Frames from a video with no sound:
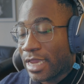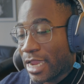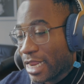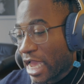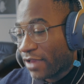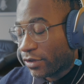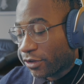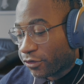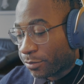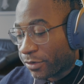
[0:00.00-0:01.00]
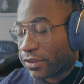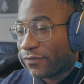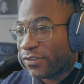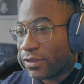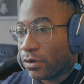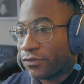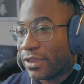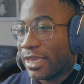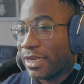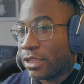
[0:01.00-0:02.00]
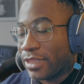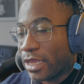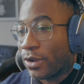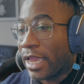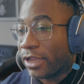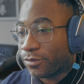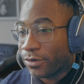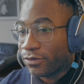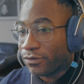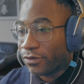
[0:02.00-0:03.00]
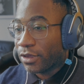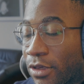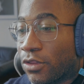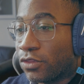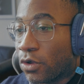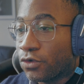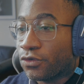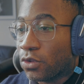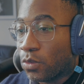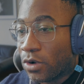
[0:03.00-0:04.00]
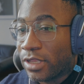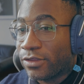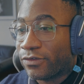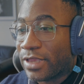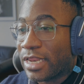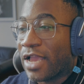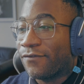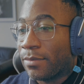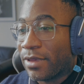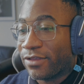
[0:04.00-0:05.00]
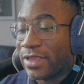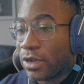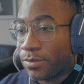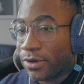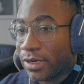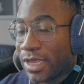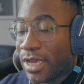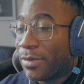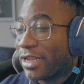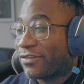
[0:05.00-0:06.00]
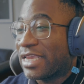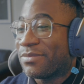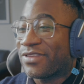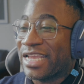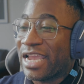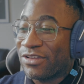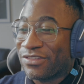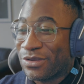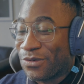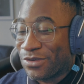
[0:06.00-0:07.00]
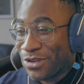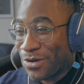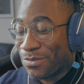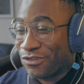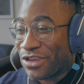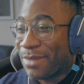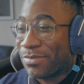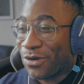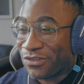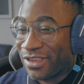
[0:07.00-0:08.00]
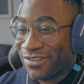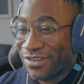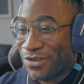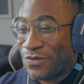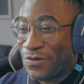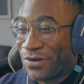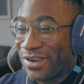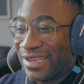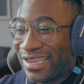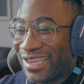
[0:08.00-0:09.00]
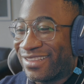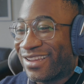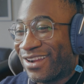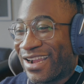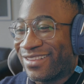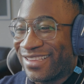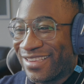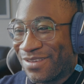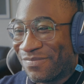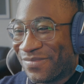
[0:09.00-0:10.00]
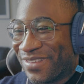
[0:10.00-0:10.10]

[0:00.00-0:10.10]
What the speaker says: and have a specific skill set and that are experts, those are the ones that have the best output. But it seems like every single, job posting is looking for an entire IT team.